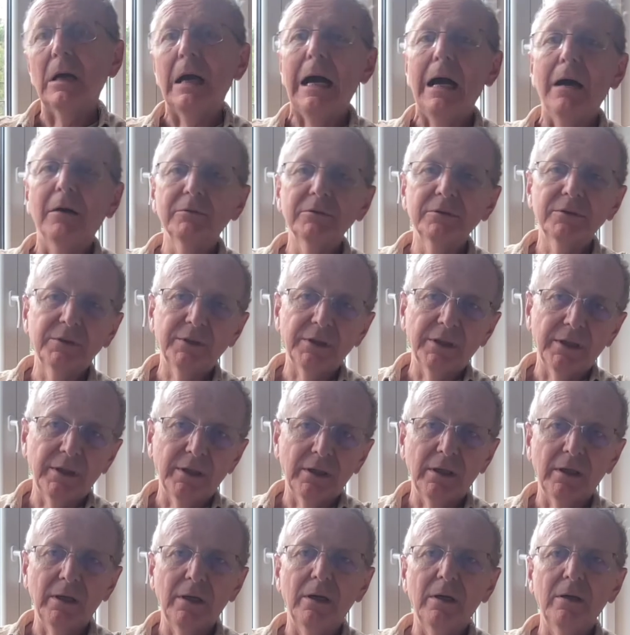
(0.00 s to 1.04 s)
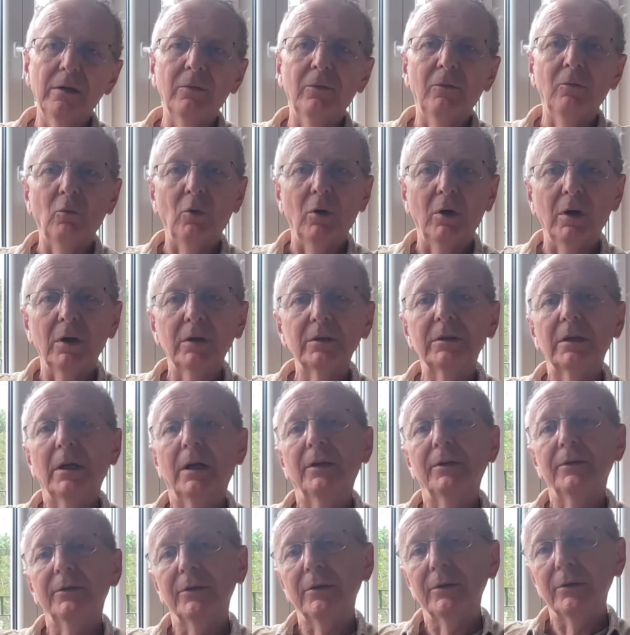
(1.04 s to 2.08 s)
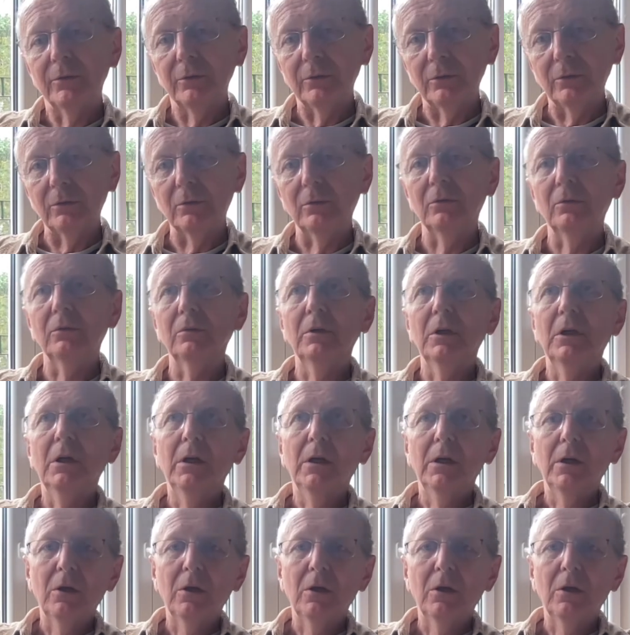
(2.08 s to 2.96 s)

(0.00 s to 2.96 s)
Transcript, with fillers: out there what are the new